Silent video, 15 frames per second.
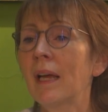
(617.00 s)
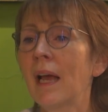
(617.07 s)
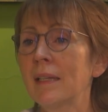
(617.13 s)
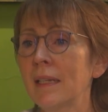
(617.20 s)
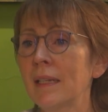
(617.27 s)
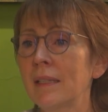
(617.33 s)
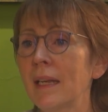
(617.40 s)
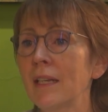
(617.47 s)

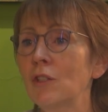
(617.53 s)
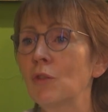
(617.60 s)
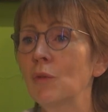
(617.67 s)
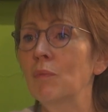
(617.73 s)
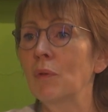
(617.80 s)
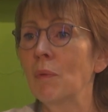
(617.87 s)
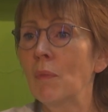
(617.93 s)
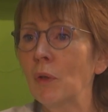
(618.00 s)
as I say, is to
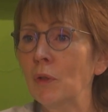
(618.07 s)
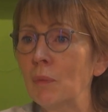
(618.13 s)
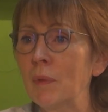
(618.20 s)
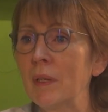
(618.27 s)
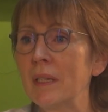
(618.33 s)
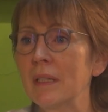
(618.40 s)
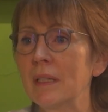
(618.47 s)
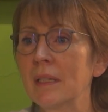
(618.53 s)
promote
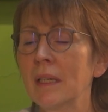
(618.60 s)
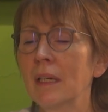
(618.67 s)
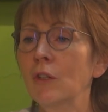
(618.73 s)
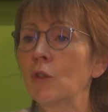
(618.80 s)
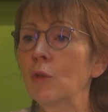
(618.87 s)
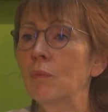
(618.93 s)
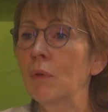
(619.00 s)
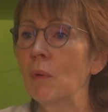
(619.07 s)
peace,
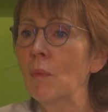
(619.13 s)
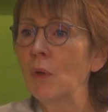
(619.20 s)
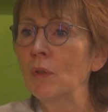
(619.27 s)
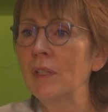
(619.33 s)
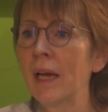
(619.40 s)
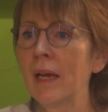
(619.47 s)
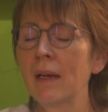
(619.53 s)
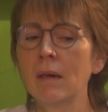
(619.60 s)
to promote
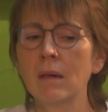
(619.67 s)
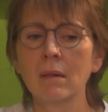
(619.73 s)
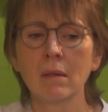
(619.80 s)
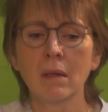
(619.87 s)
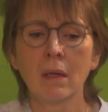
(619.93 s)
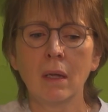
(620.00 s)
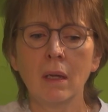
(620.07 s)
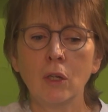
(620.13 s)

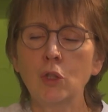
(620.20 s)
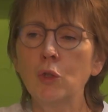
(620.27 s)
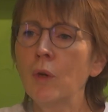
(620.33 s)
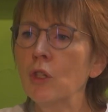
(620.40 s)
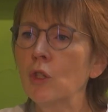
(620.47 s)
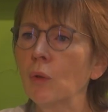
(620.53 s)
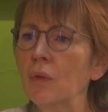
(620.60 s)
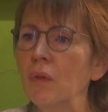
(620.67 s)
dialogue, to
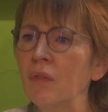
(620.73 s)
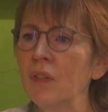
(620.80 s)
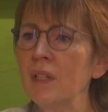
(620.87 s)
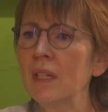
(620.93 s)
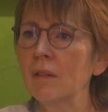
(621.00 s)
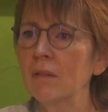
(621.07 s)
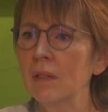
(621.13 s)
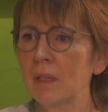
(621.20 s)
ensure the
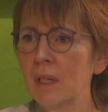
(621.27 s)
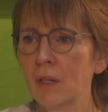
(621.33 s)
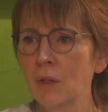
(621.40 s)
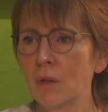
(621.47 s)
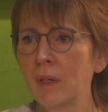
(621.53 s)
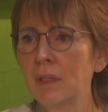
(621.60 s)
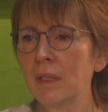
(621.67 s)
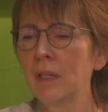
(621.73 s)
physical
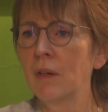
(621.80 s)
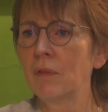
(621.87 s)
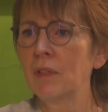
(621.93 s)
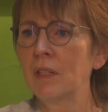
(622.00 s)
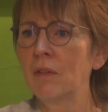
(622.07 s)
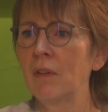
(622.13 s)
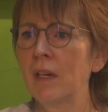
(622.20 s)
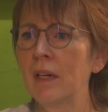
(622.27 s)
security of
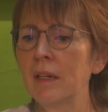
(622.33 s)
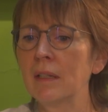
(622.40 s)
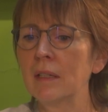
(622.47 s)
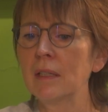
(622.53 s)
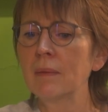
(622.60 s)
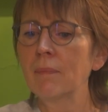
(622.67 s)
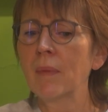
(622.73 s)
civilians.